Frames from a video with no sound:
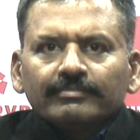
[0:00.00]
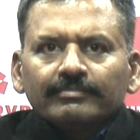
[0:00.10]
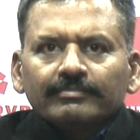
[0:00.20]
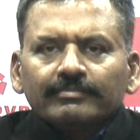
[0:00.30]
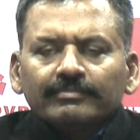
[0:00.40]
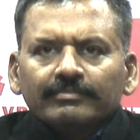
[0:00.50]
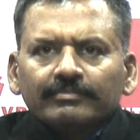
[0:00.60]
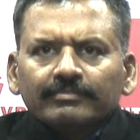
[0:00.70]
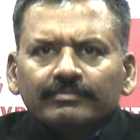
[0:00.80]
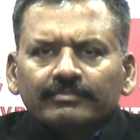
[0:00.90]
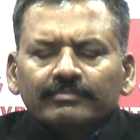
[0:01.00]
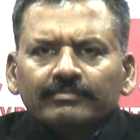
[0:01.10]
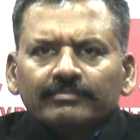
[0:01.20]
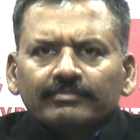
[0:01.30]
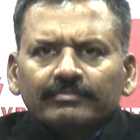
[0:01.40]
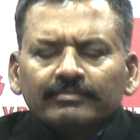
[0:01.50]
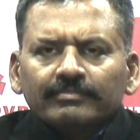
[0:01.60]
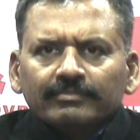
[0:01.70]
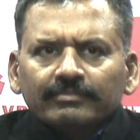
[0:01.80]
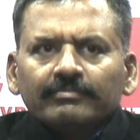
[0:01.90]

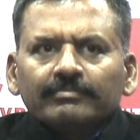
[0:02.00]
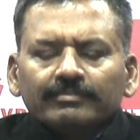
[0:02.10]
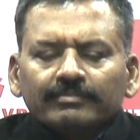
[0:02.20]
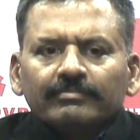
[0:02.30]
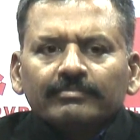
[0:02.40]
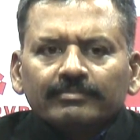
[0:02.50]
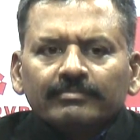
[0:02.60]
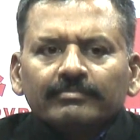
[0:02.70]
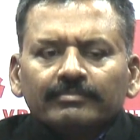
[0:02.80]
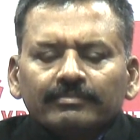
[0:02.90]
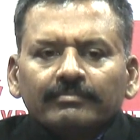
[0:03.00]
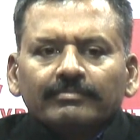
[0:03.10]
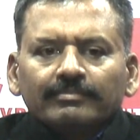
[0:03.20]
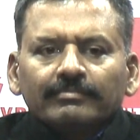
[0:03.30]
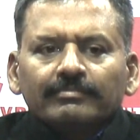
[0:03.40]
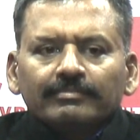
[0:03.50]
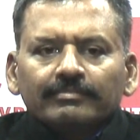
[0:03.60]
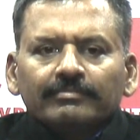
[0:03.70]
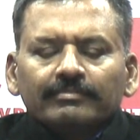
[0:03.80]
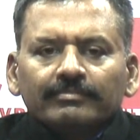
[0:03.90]

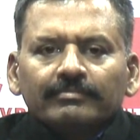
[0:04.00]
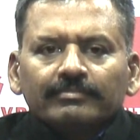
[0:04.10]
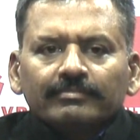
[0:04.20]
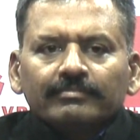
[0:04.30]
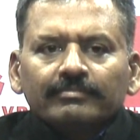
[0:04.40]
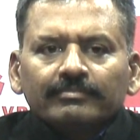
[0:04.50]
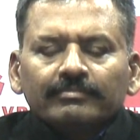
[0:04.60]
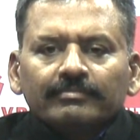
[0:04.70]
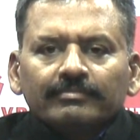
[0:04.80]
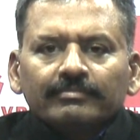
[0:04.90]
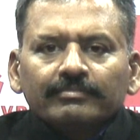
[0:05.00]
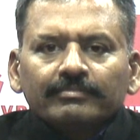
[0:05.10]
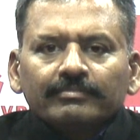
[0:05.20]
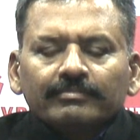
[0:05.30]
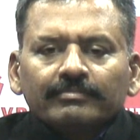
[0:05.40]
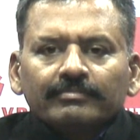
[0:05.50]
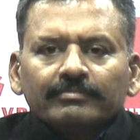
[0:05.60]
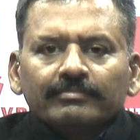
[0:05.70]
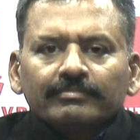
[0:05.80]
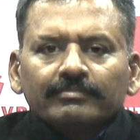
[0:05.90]

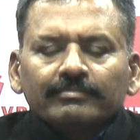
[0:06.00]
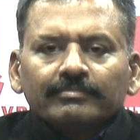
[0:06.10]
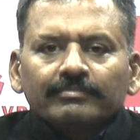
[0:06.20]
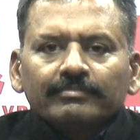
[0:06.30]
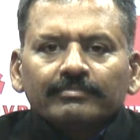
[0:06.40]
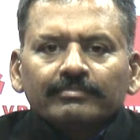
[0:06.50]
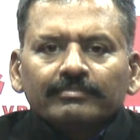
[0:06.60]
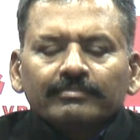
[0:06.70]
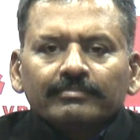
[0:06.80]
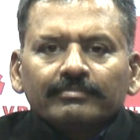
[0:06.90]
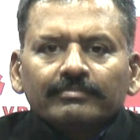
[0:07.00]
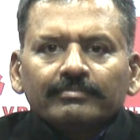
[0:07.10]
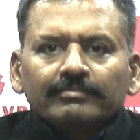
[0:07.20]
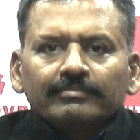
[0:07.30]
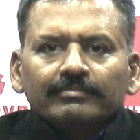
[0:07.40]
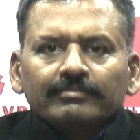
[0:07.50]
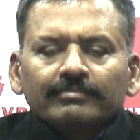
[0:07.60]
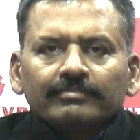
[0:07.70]
This person isn't speaking.